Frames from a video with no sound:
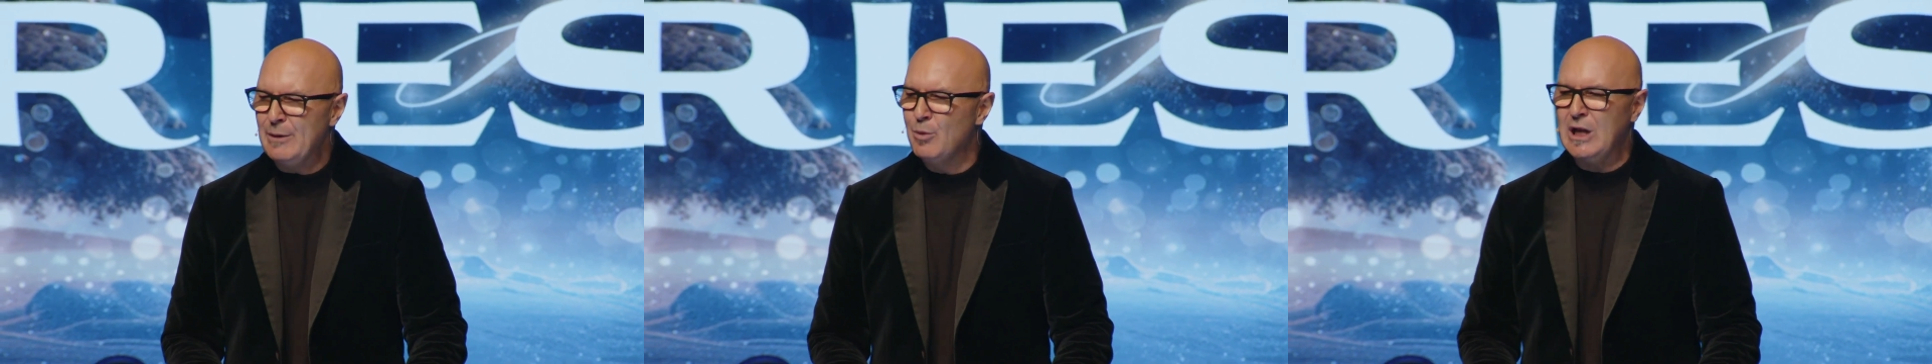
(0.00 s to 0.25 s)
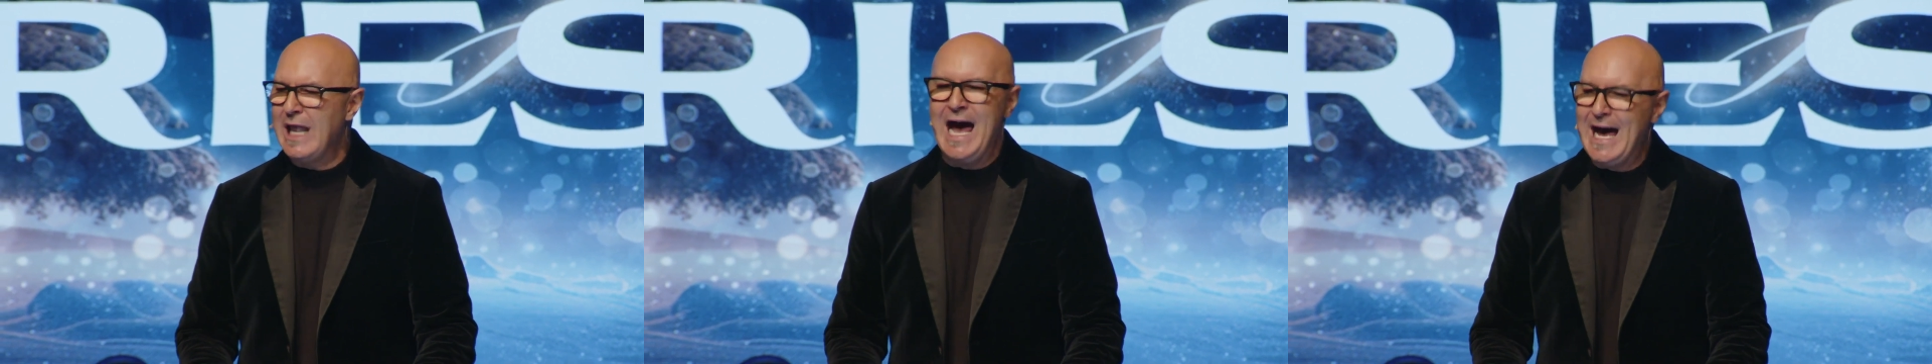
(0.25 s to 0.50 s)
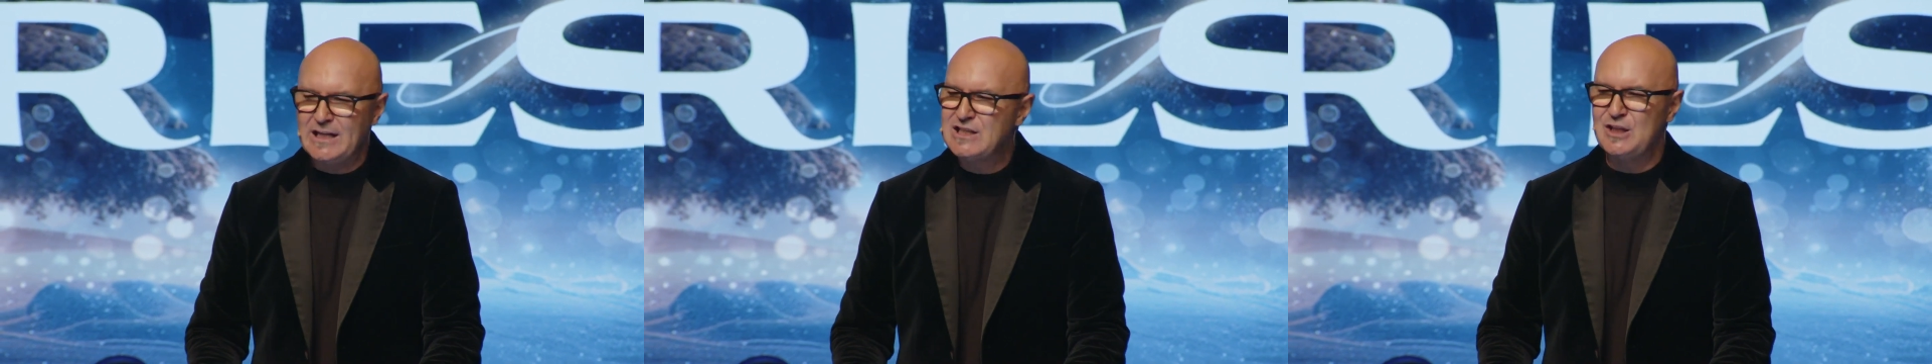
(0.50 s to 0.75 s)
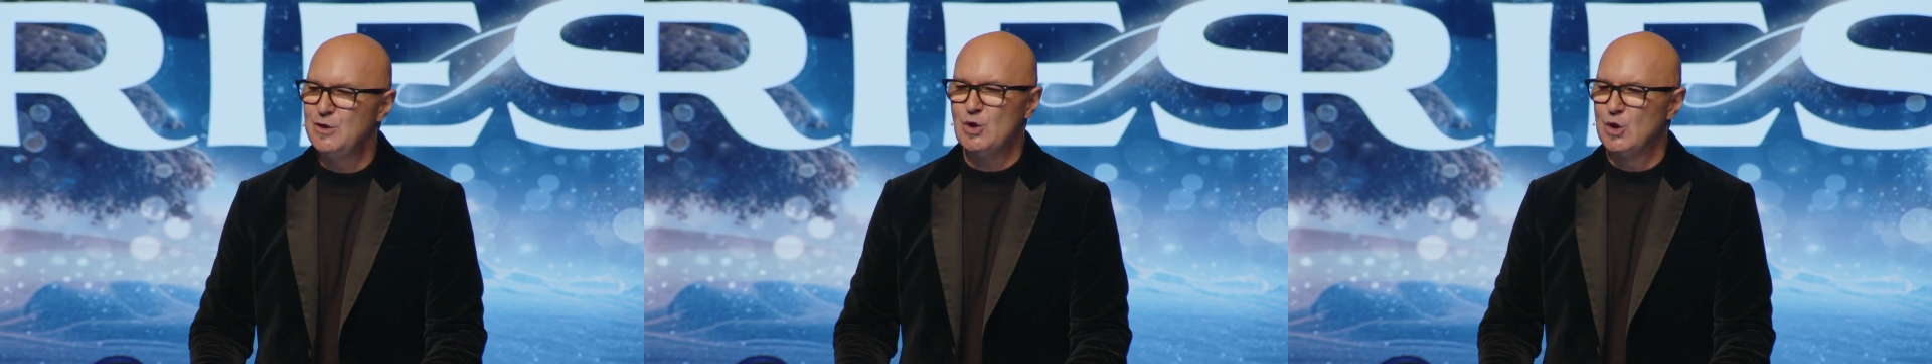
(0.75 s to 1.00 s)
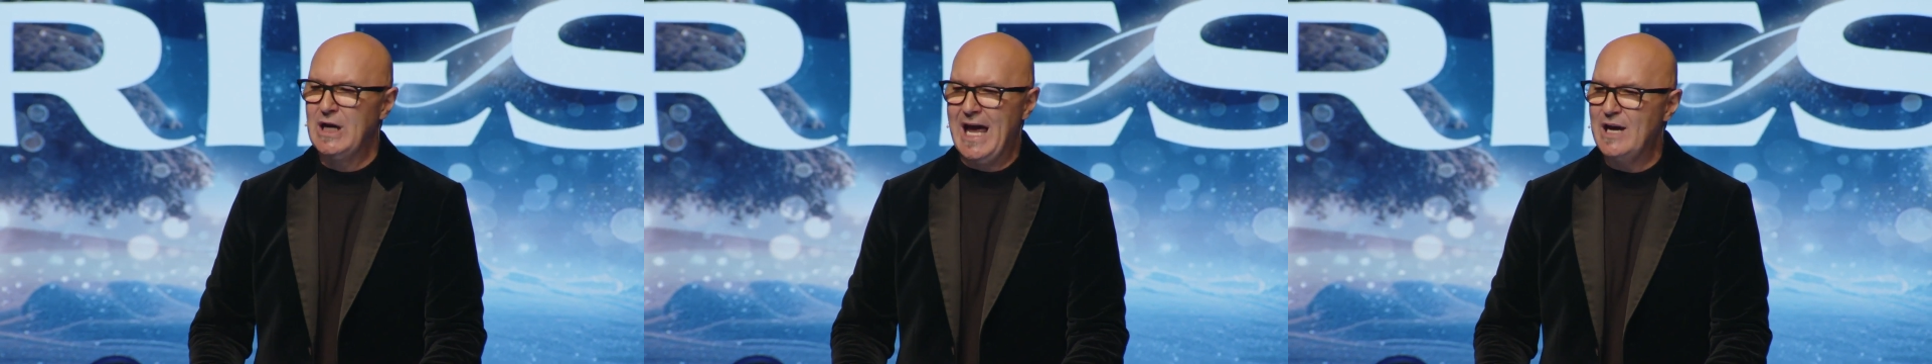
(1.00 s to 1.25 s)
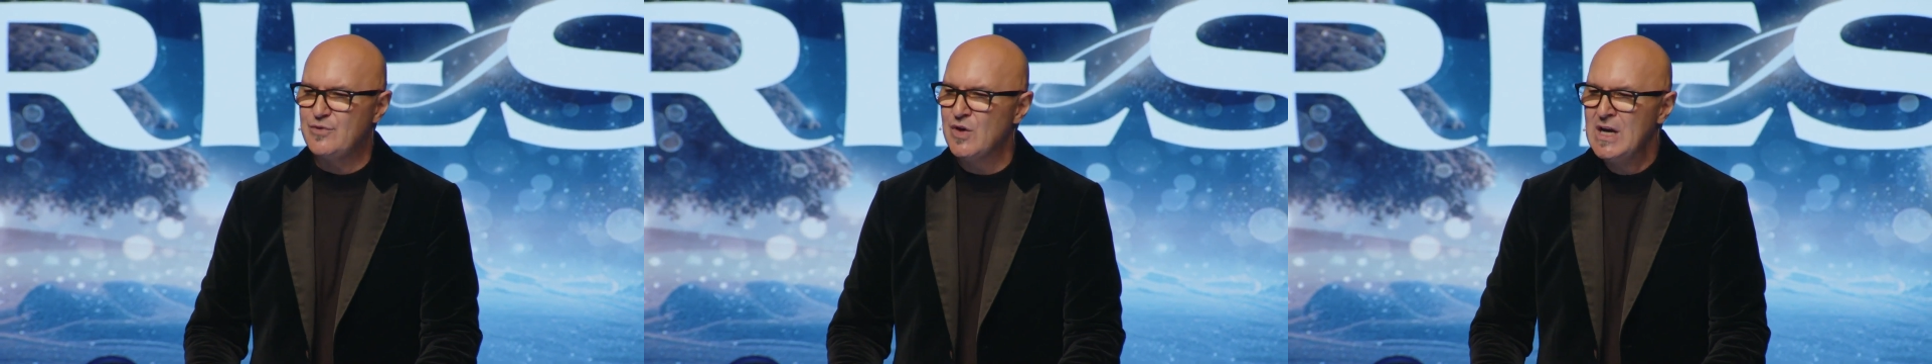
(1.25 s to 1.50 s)
It will add to your
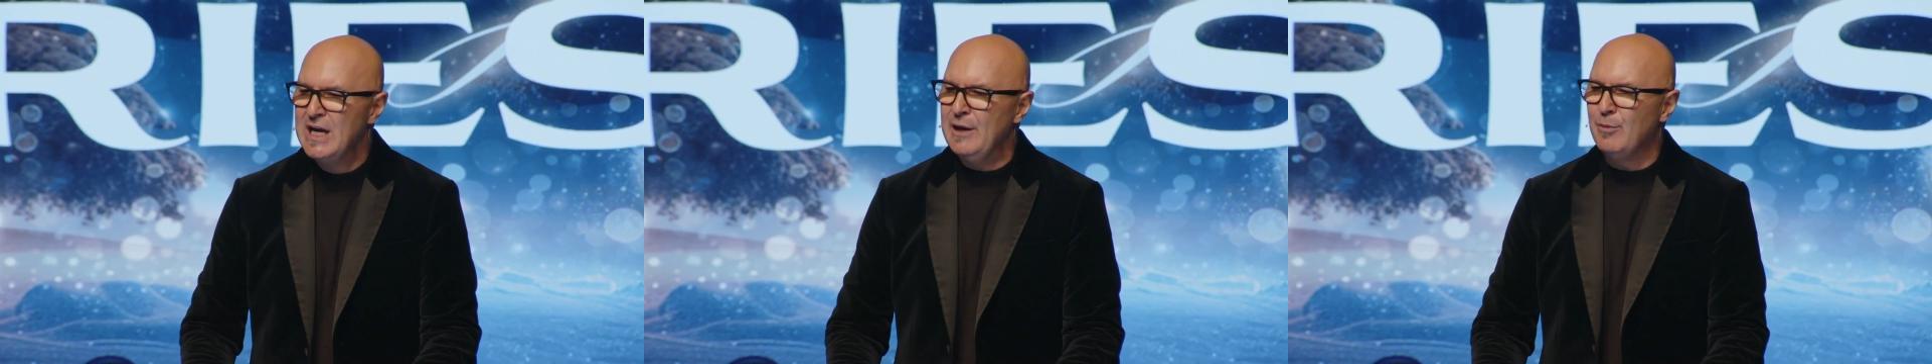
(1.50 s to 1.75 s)
life.